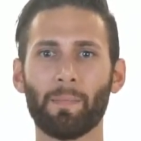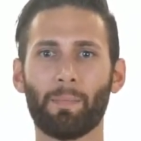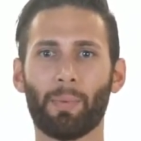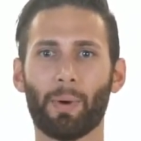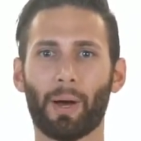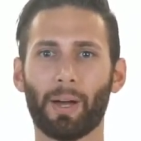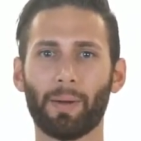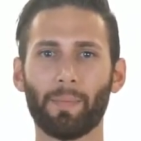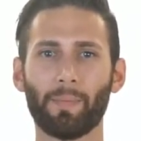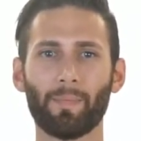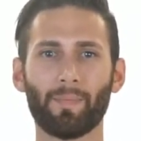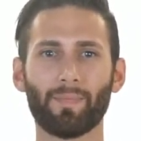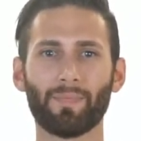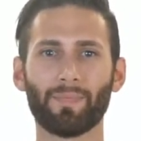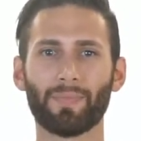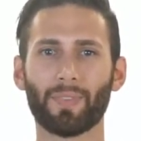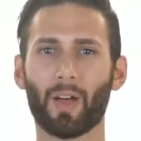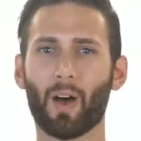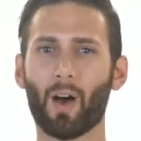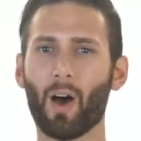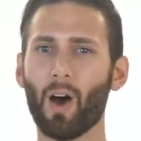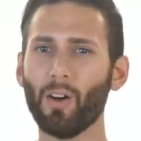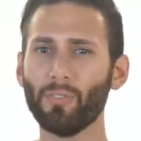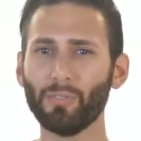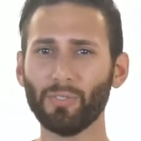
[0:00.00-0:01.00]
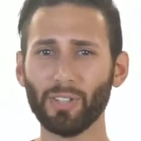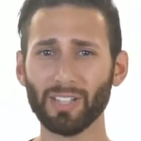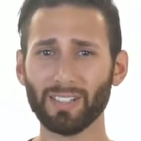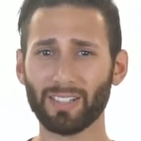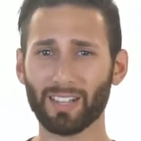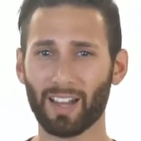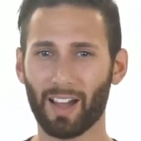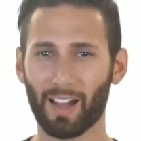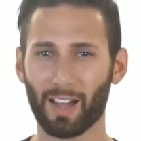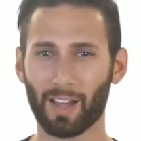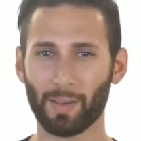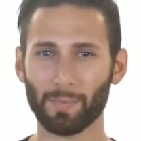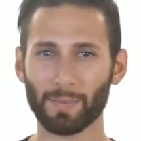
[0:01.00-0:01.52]
But
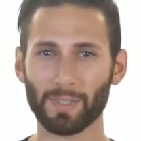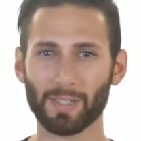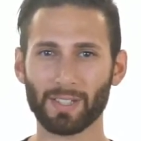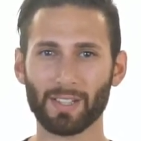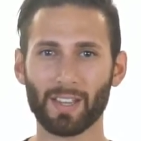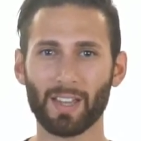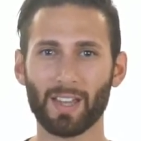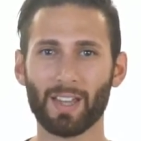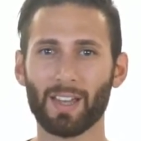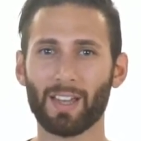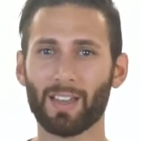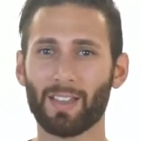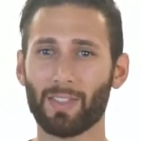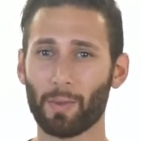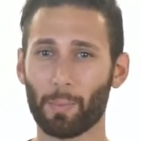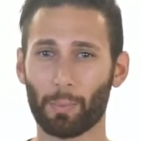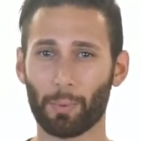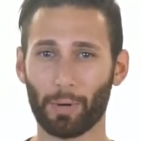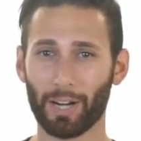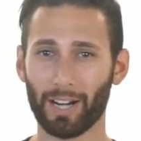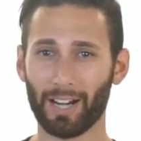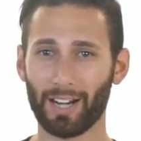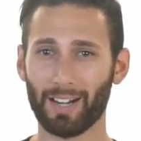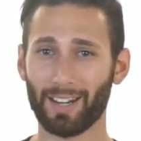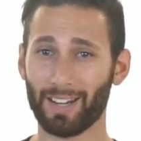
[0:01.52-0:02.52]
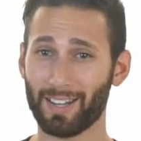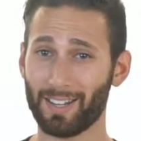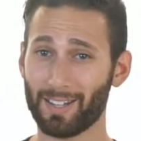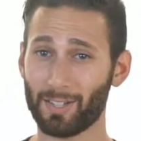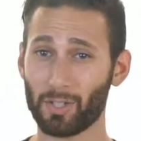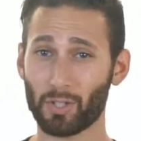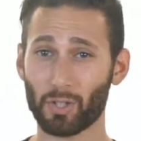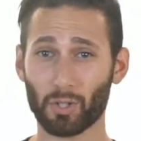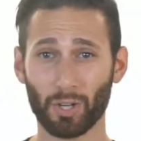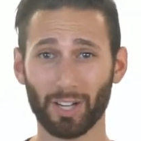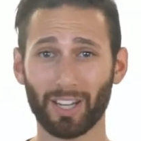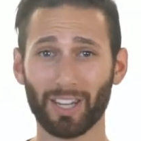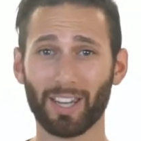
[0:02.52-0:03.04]
oftentimes, the brain
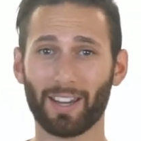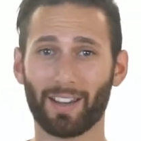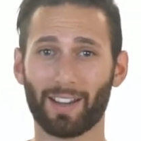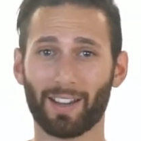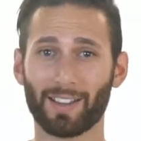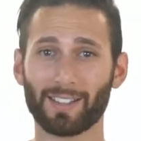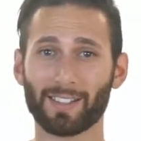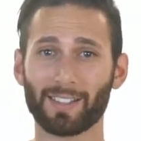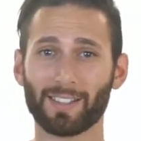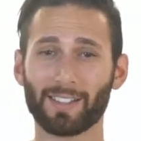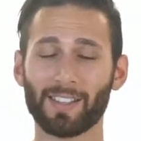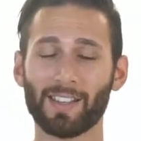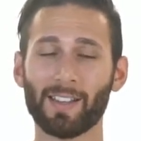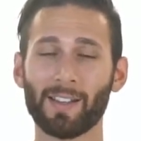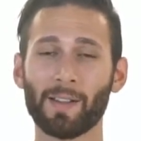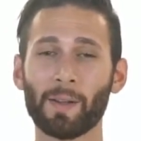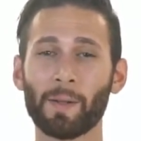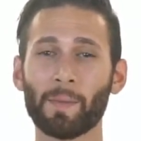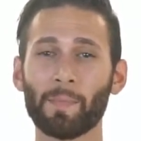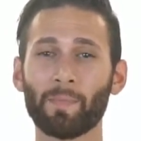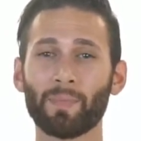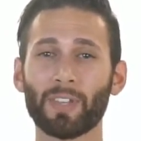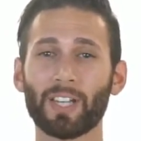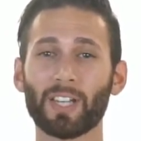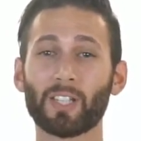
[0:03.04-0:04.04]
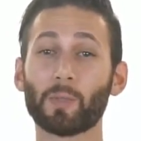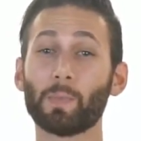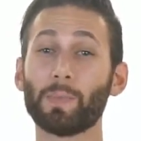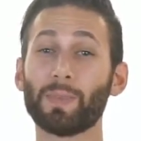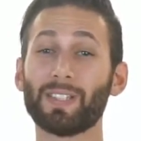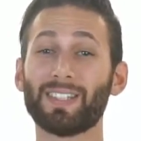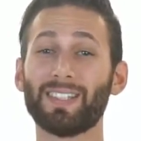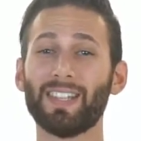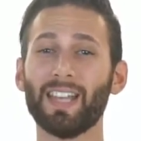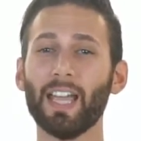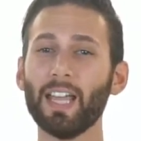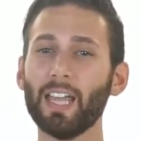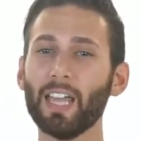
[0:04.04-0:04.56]
is tricking us. It's
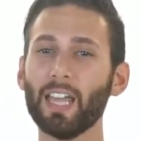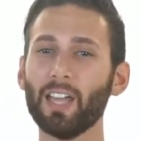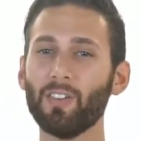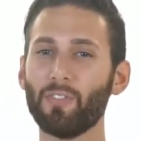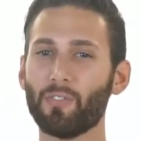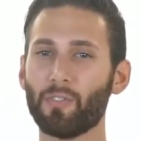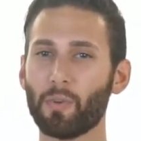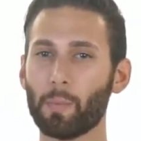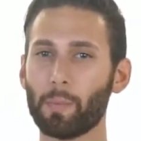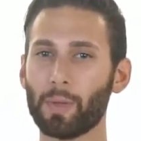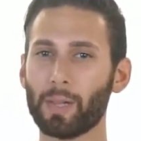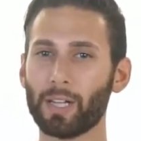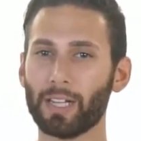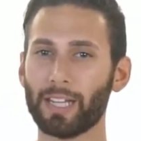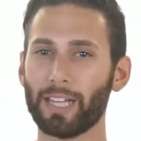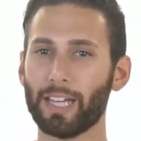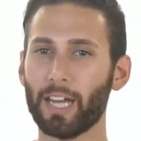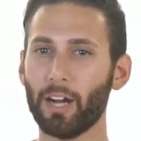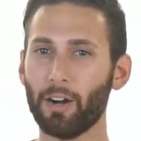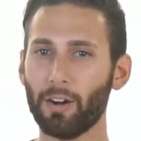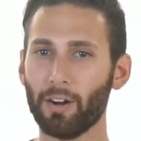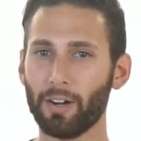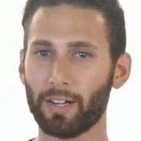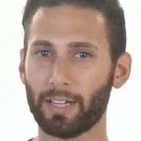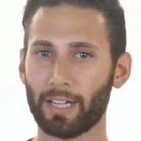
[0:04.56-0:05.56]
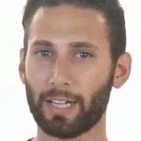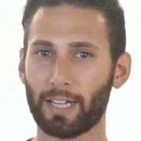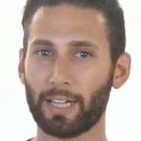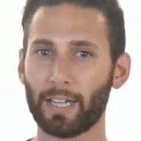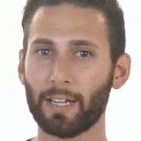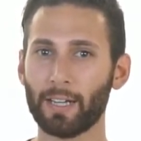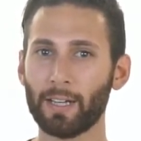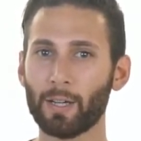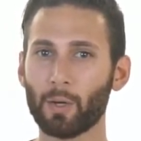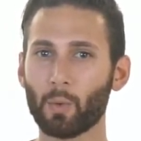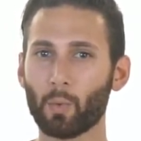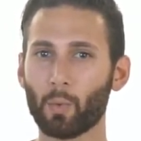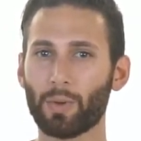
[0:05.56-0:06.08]
mistaking familiarity
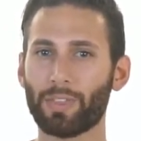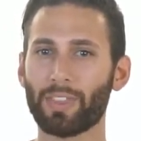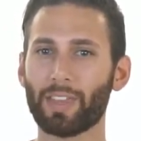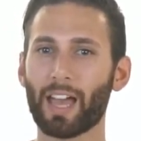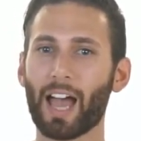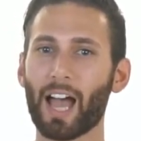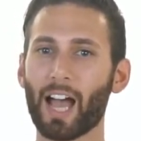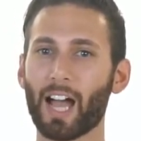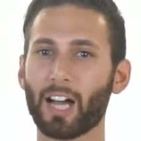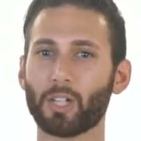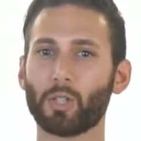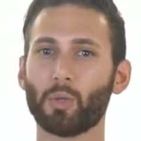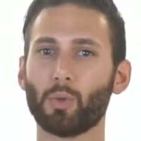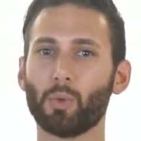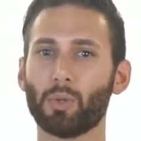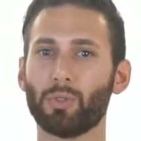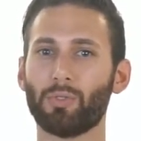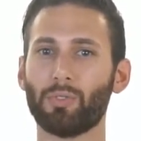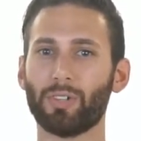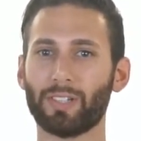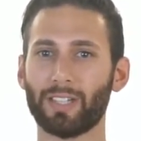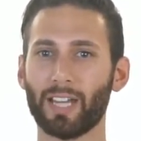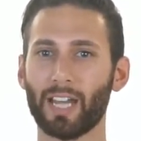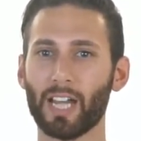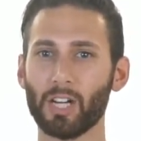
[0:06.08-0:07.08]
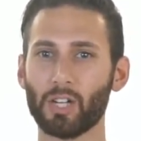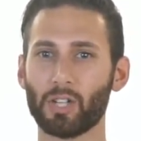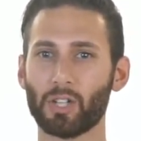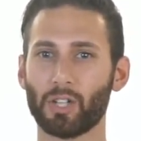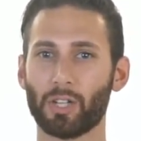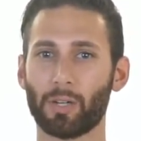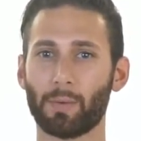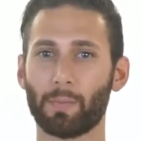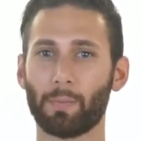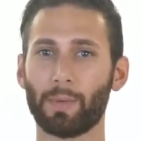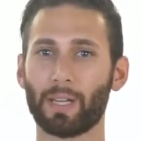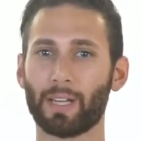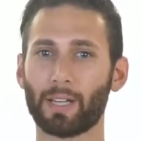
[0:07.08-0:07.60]
with actual
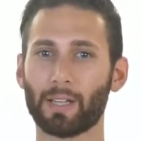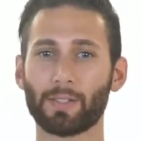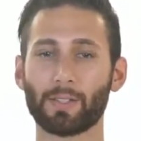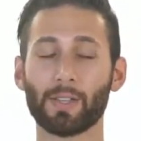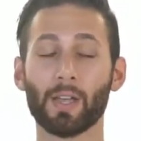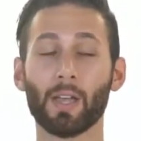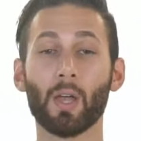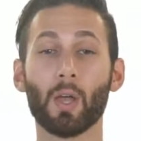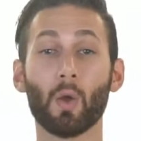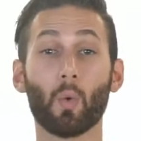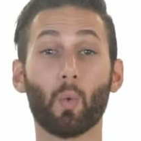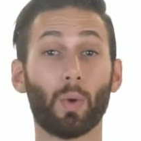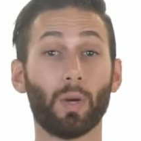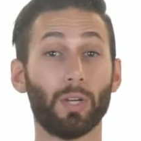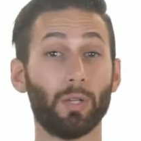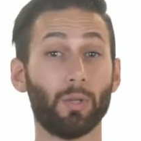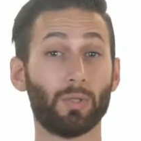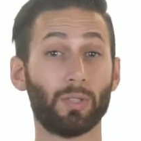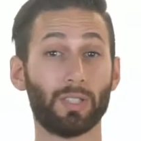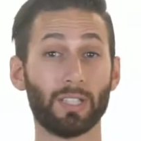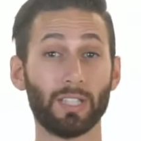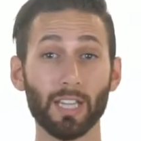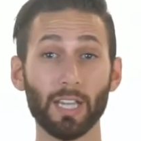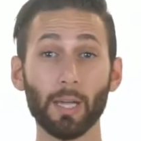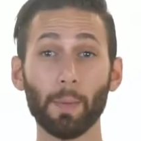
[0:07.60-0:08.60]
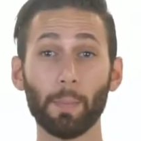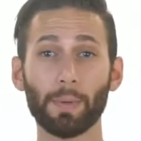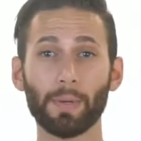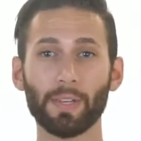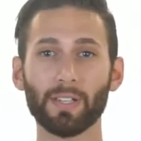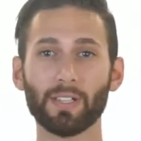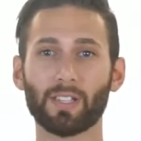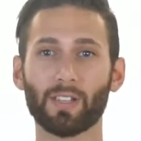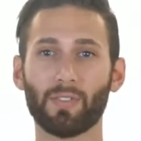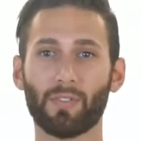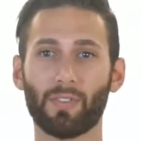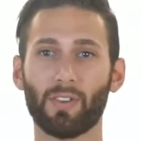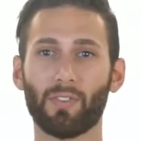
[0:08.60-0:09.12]
retention, because when you see a
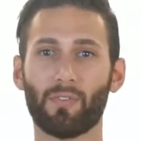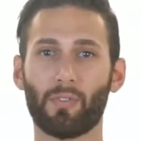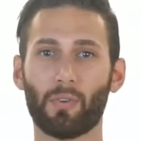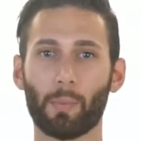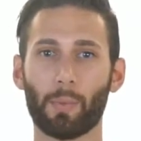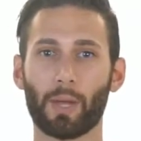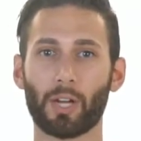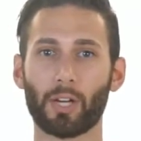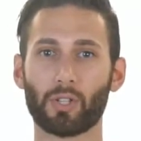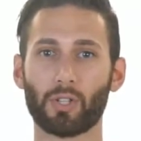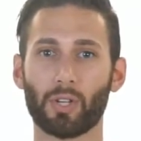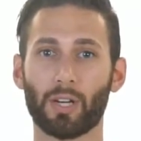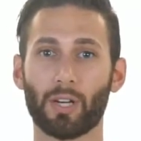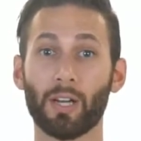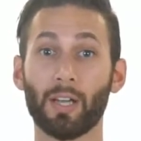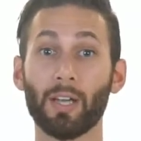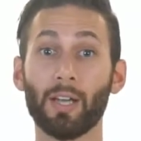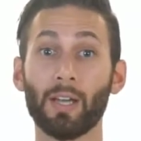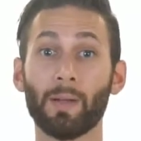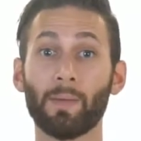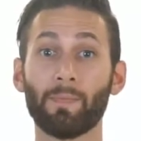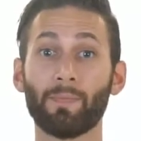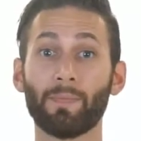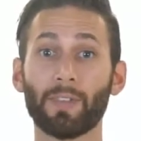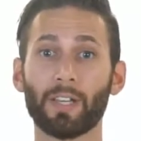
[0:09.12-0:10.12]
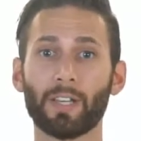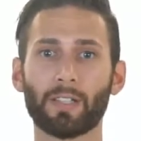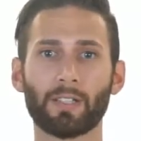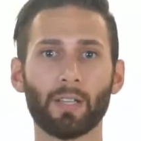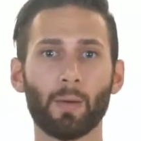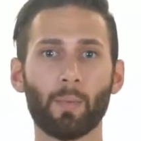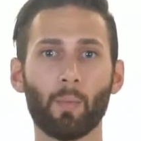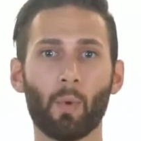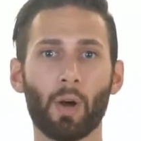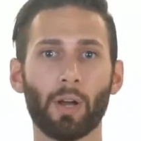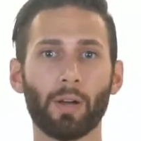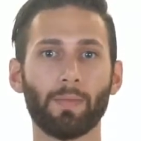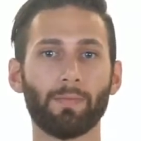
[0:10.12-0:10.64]
piece of information, it
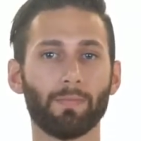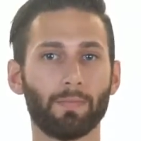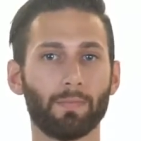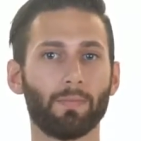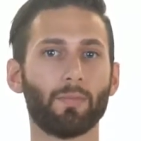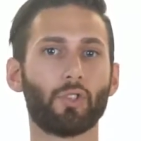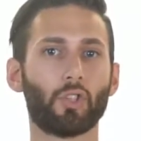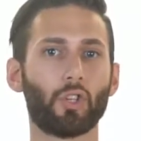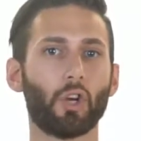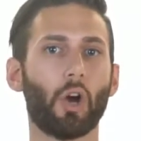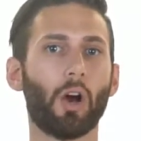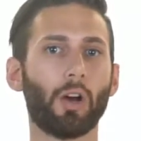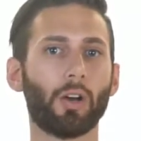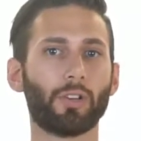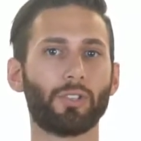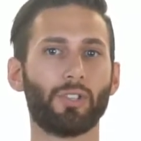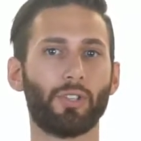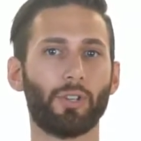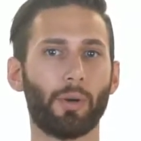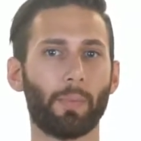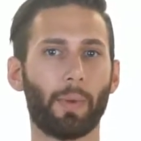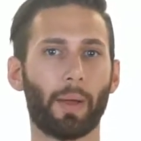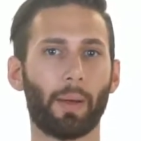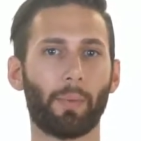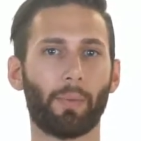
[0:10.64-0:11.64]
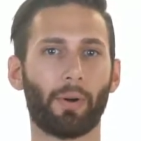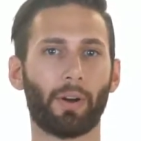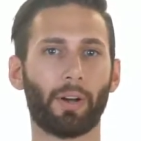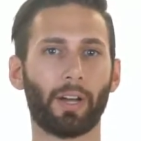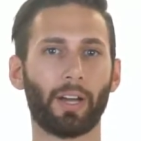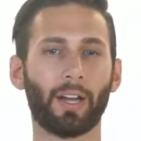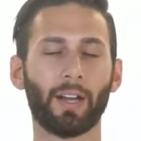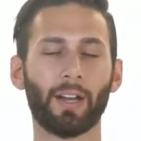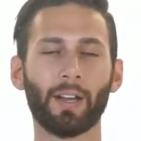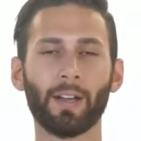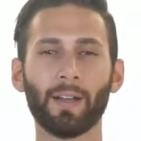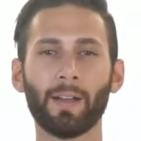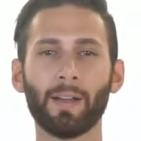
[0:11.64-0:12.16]
somewhat jogs your
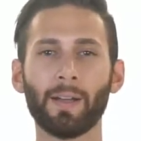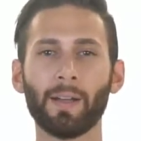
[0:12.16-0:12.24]
memory.